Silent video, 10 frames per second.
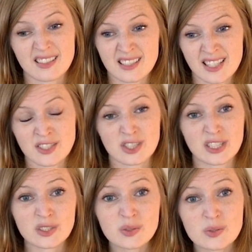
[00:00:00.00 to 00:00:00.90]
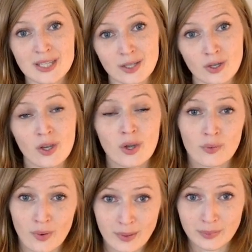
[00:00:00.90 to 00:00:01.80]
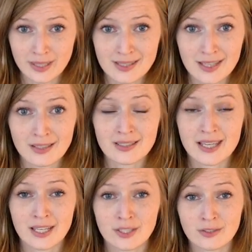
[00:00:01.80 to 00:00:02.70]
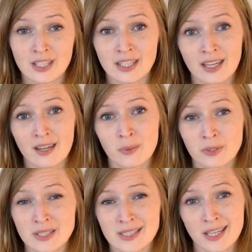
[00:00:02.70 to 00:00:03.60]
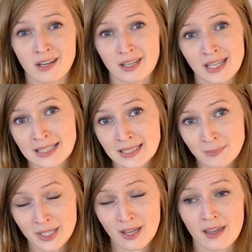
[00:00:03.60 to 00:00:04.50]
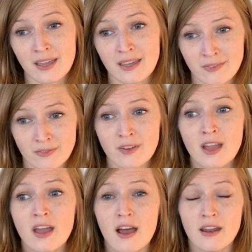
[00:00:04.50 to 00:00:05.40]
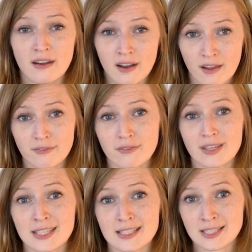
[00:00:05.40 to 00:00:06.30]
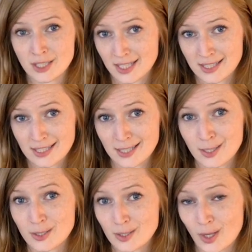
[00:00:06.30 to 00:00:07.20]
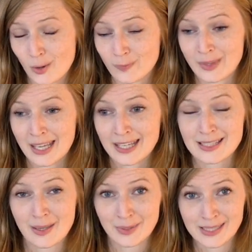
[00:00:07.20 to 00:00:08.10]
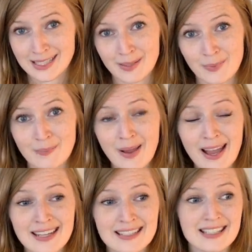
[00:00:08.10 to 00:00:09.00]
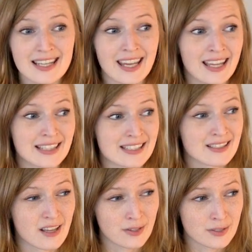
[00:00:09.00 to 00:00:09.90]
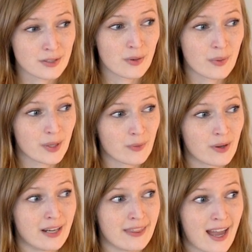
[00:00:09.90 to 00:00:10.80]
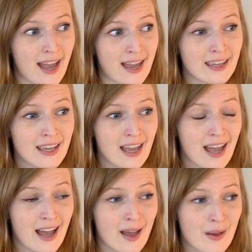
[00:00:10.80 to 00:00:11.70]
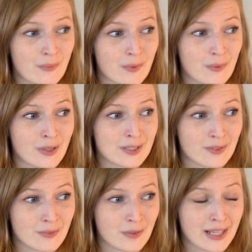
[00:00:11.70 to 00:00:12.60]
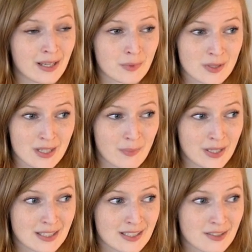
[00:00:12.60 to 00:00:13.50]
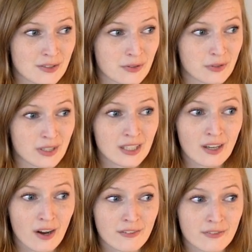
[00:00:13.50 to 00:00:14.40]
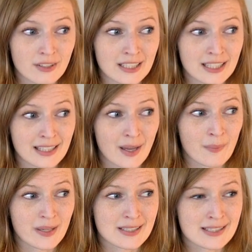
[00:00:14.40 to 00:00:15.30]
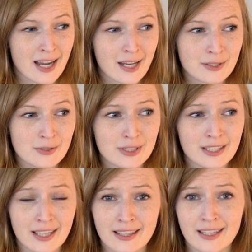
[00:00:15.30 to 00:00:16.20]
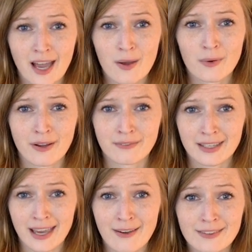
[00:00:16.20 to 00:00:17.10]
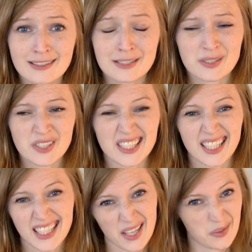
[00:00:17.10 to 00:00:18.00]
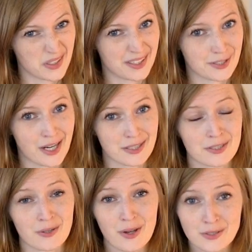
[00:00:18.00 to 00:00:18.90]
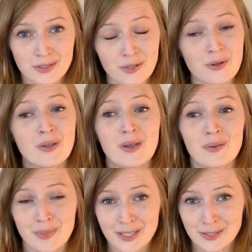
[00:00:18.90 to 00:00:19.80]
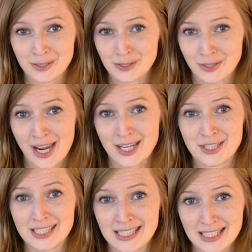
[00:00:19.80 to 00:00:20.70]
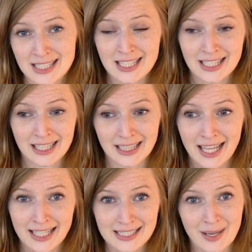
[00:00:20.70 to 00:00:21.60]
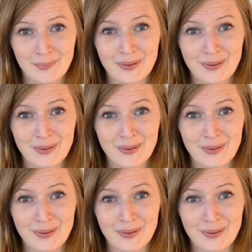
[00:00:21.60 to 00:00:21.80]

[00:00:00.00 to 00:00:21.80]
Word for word: essentially losing red blood cells and you can get a pretty scary anemia if enough is ingested so something to keep in mind and this is also a big one that um, when when animals come in through the ER for eating them, it's not usually that they got one off the counter. It's usually that they got one in the trash. So also make sure your trash is locked up.